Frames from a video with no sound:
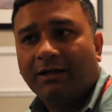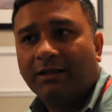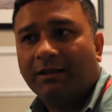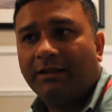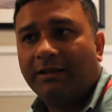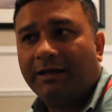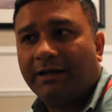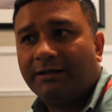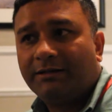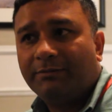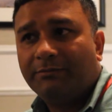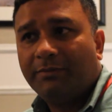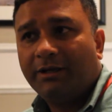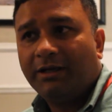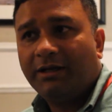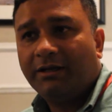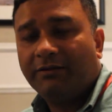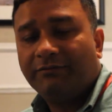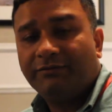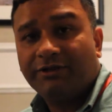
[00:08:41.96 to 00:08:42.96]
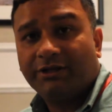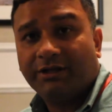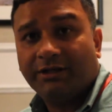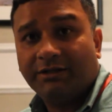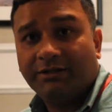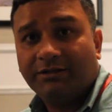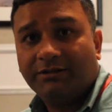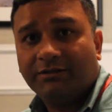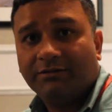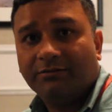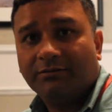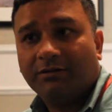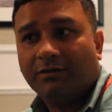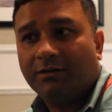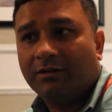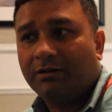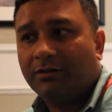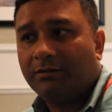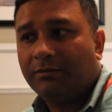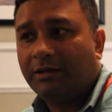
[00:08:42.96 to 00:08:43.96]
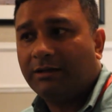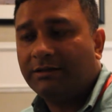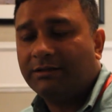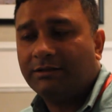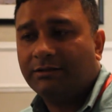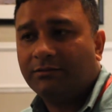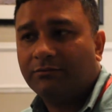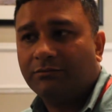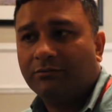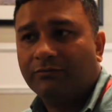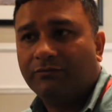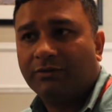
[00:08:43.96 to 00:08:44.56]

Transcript: that may have changed, as in